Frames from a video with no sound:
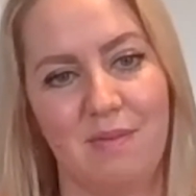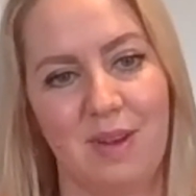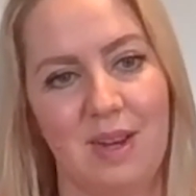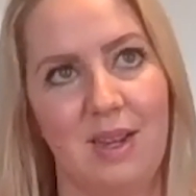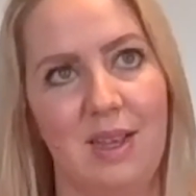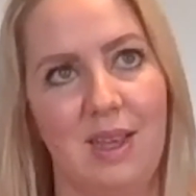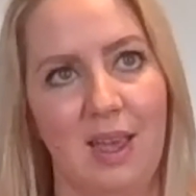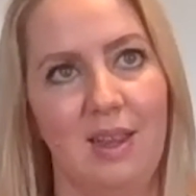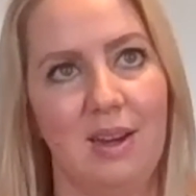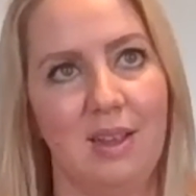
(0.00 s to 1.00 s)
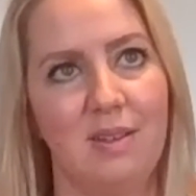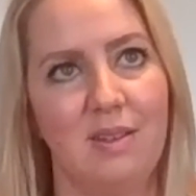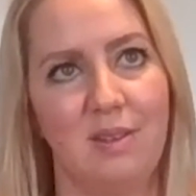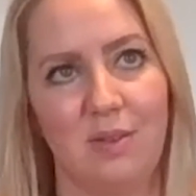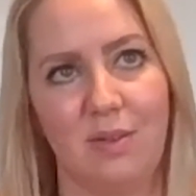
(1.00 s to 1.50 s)
really,
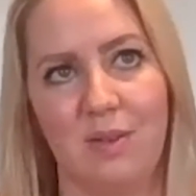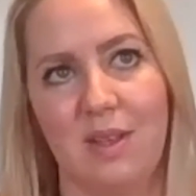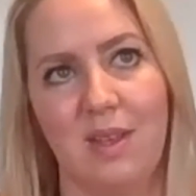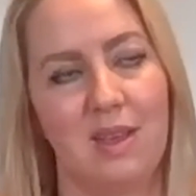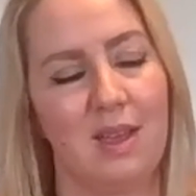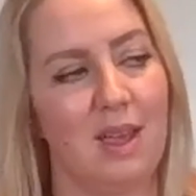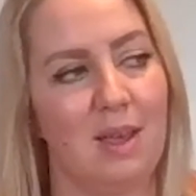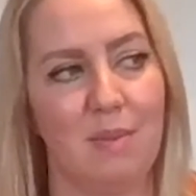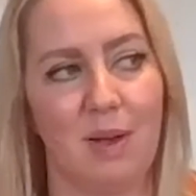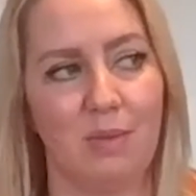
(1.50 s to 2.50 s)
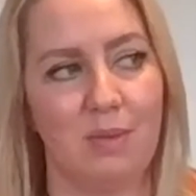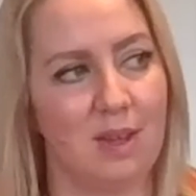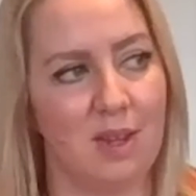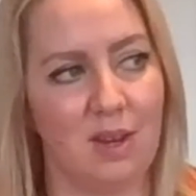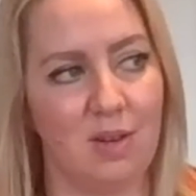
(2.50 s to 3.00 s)
Caitlin. So I would
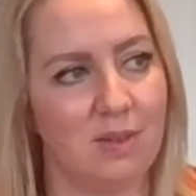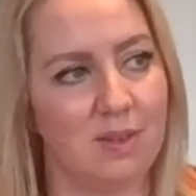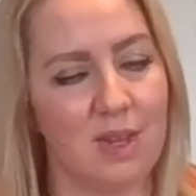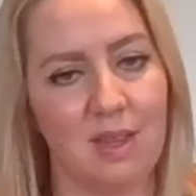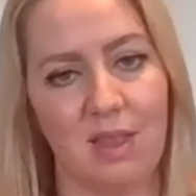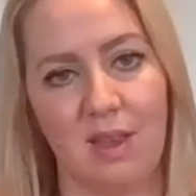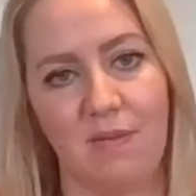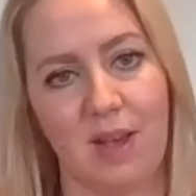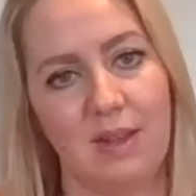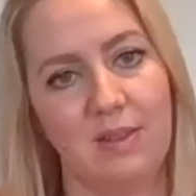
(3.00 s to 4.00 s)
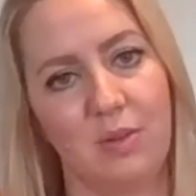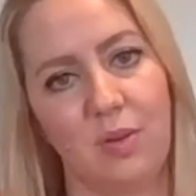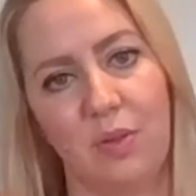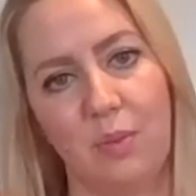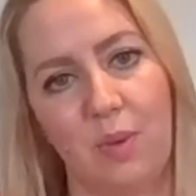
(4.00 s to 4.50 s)
say, you know, seek the advice,
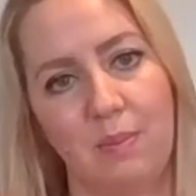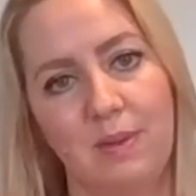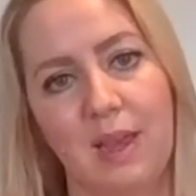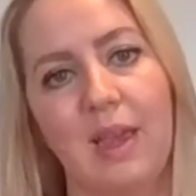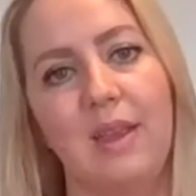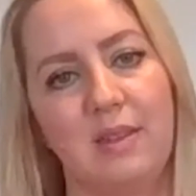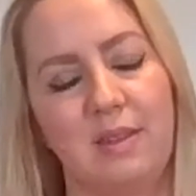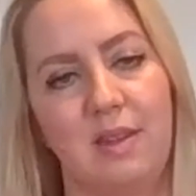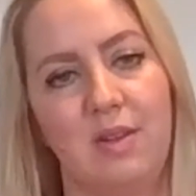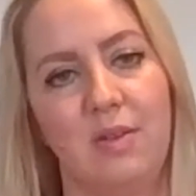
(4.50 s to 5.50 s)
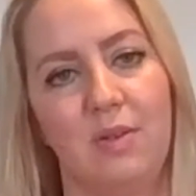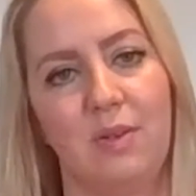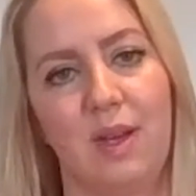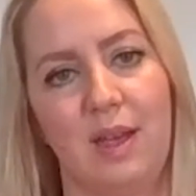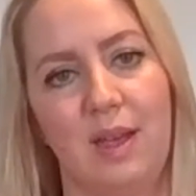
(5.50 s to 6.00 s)
go on the websites, you
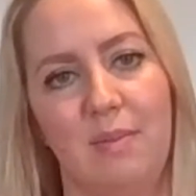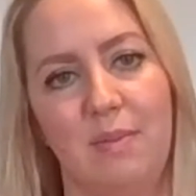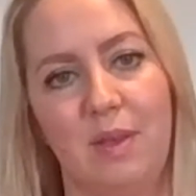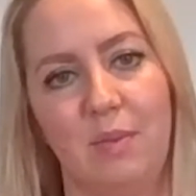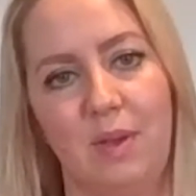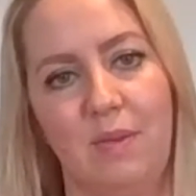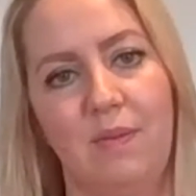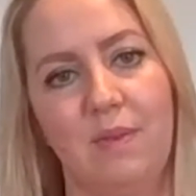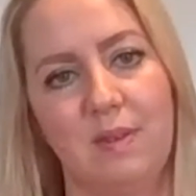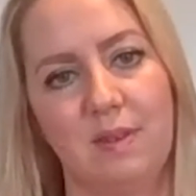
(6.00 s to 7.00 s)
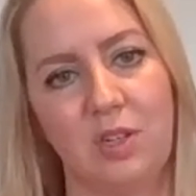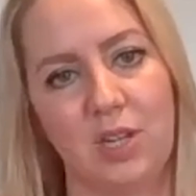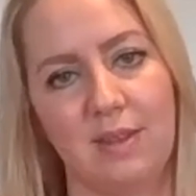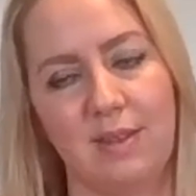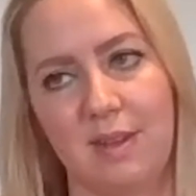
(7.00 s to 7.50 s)
know, that we've
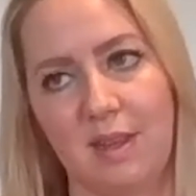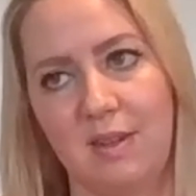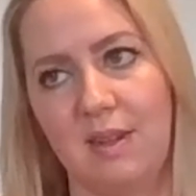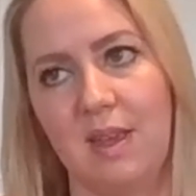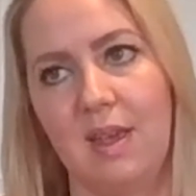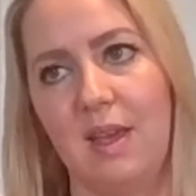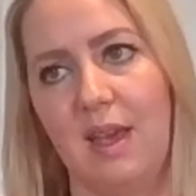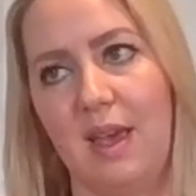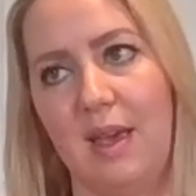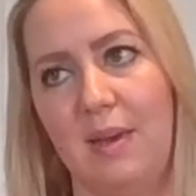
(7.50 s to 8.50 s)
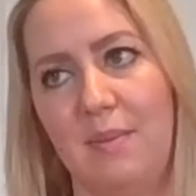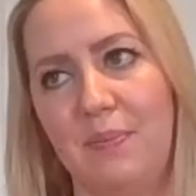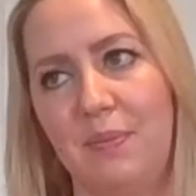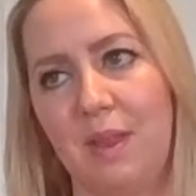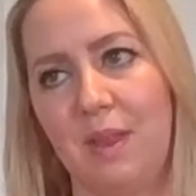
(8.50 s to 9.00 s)
suggested.
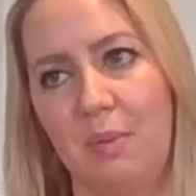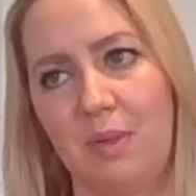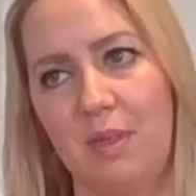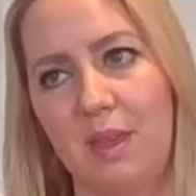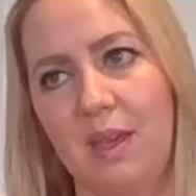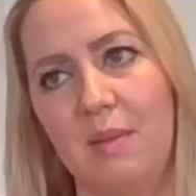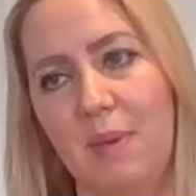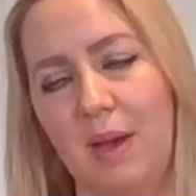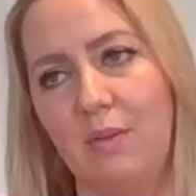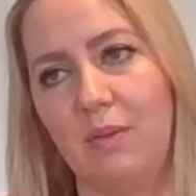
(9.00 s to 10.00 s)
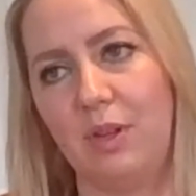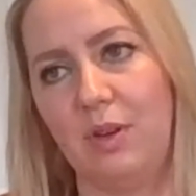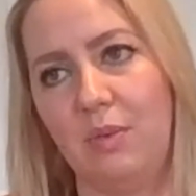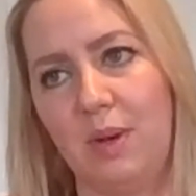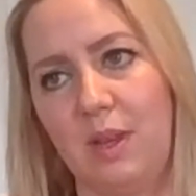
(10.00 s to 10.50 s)
But think about,
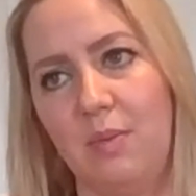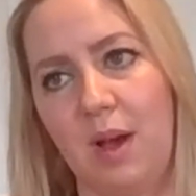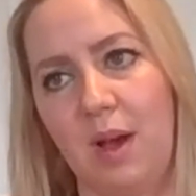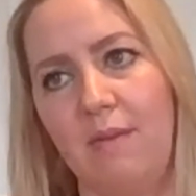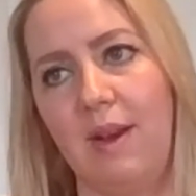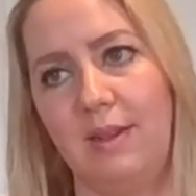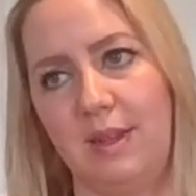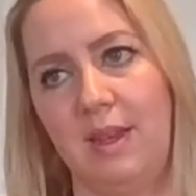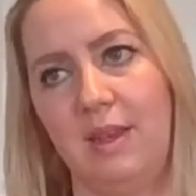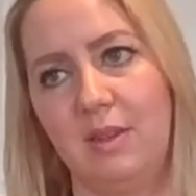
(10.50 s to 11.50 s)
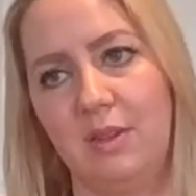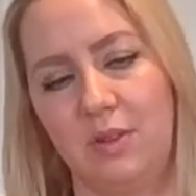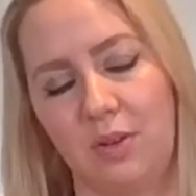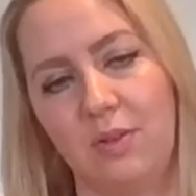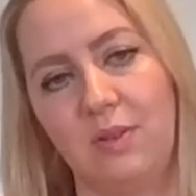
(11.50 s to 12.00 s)
you know, when you are ready to
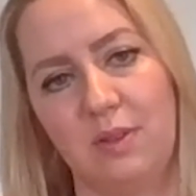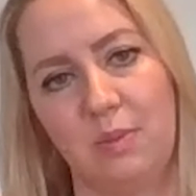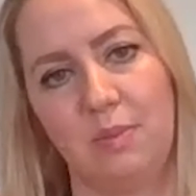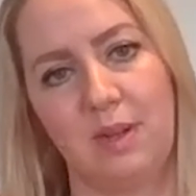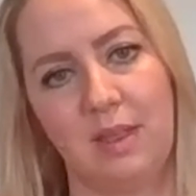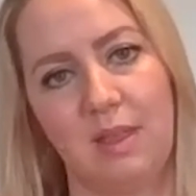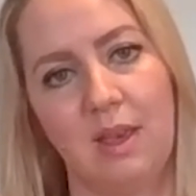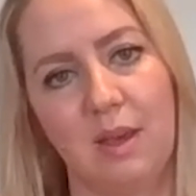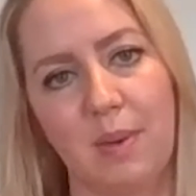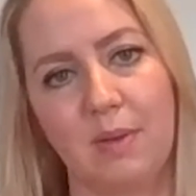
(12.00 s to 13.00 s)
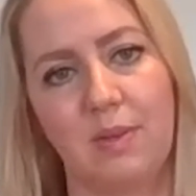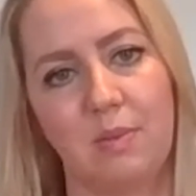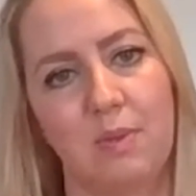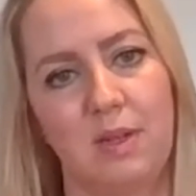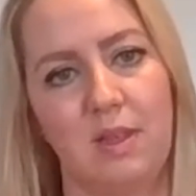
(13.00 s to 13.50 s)
talk to somebody, think about
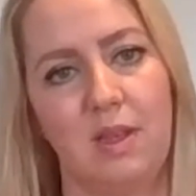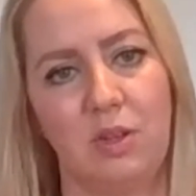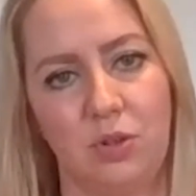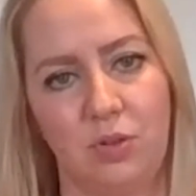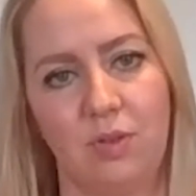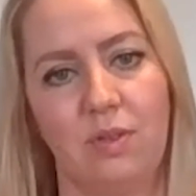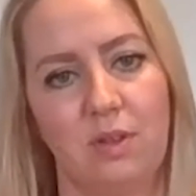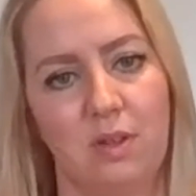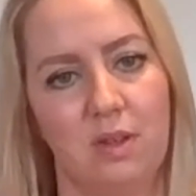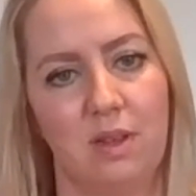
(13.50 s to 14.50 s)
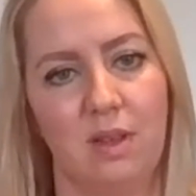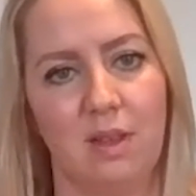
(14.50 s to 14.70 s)
somebody that you trust